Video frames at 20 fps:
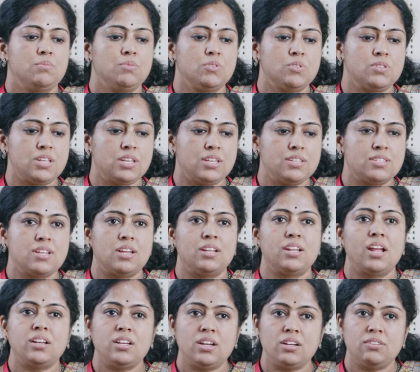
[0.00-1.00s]
music is
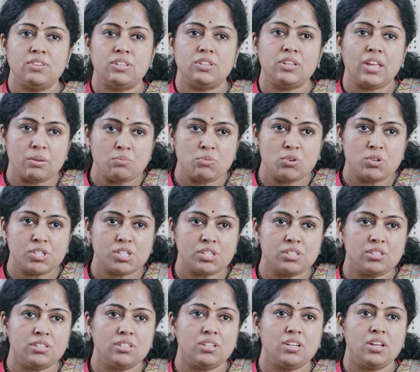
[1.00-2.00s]
connected with
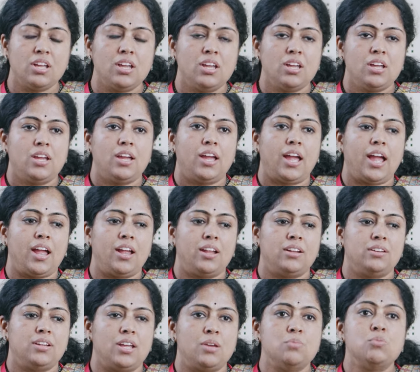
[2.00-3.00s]
emotion
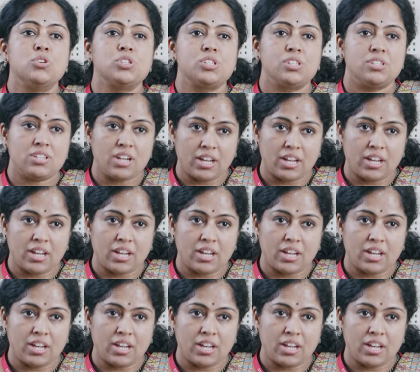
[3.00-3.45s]
and emotion